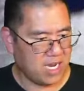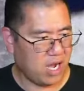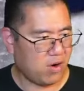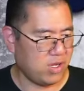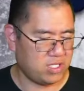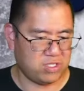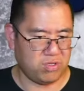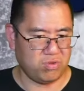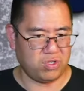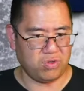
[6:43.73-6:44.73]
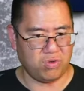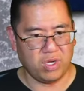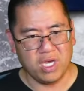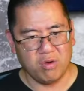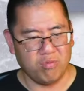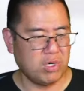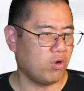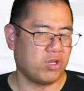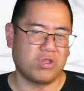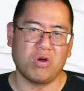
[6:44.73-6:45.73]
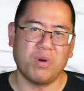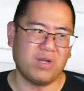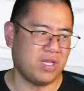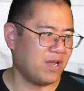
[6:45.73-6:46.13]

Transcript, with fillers: Now it's two two. We go to the third period.